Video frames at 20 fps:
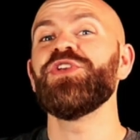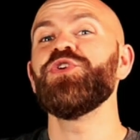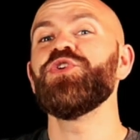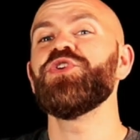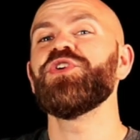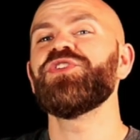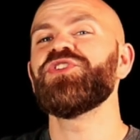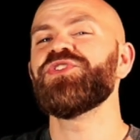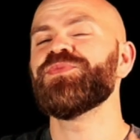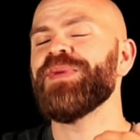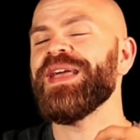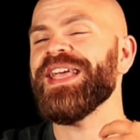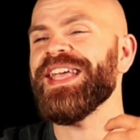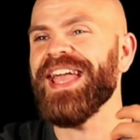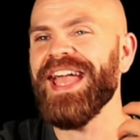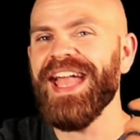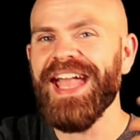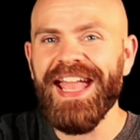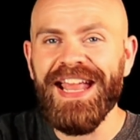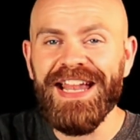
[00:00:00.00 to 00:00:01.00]
You could
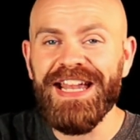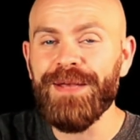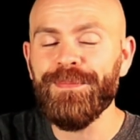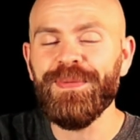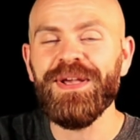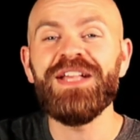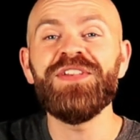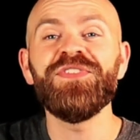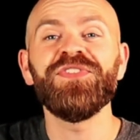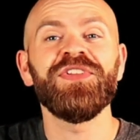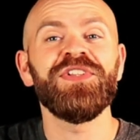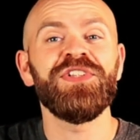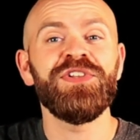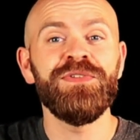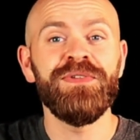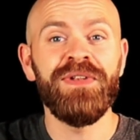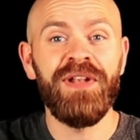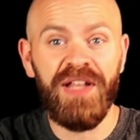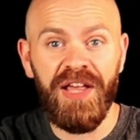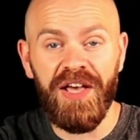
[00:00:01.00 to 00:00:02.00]
pick any piece that
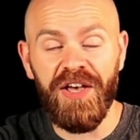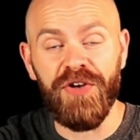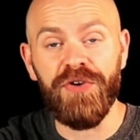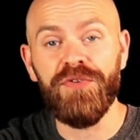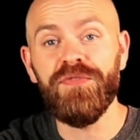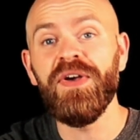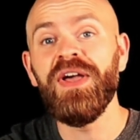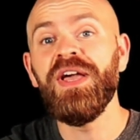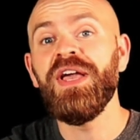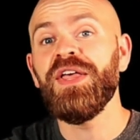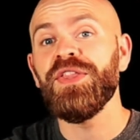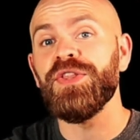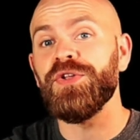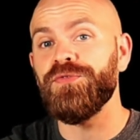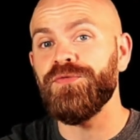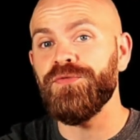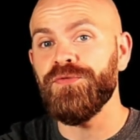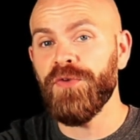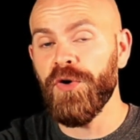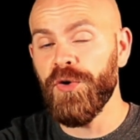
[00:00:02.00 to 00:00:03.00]
you love that
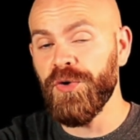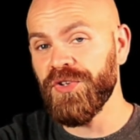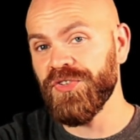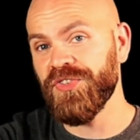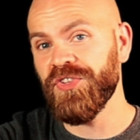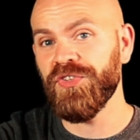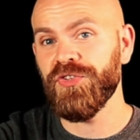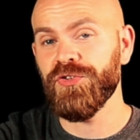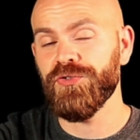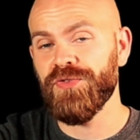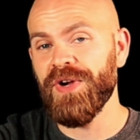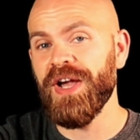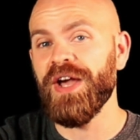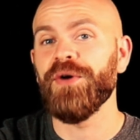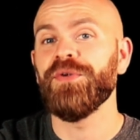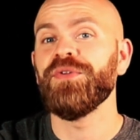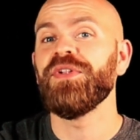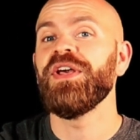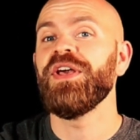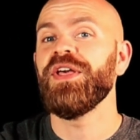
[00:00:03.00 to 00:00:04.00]
focuses
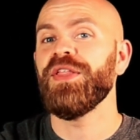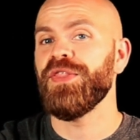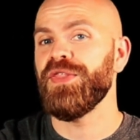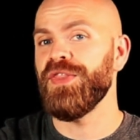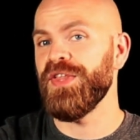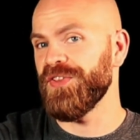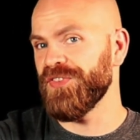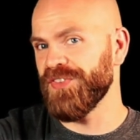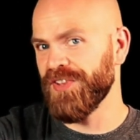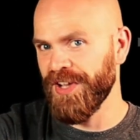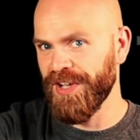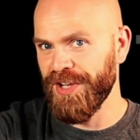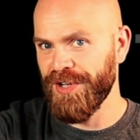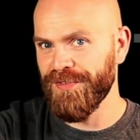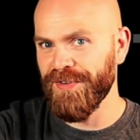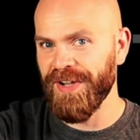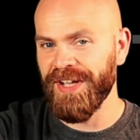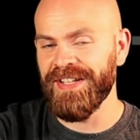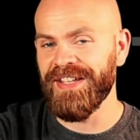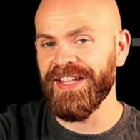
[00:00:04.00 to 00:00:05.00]
around this kind
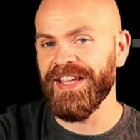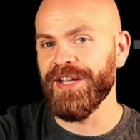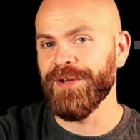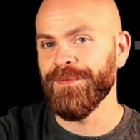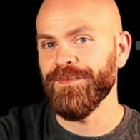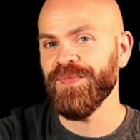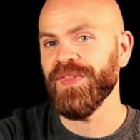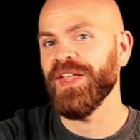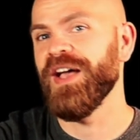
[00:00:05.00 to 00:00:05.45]
of idea.